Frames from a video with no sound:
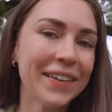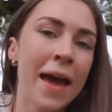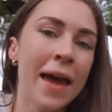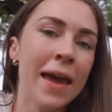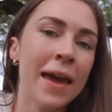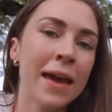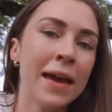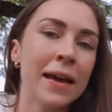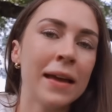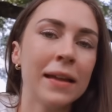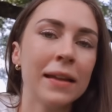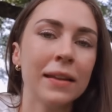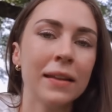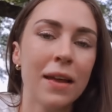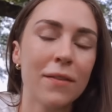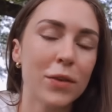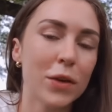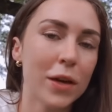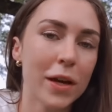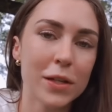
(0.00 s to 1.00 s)
I
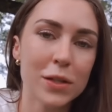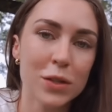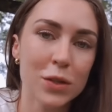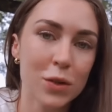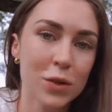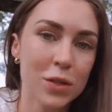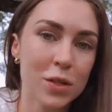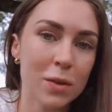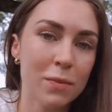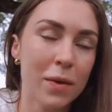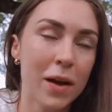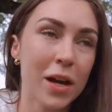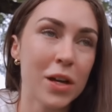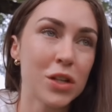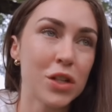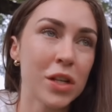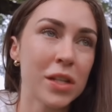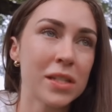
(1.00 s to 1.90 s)
love you guys so, so much.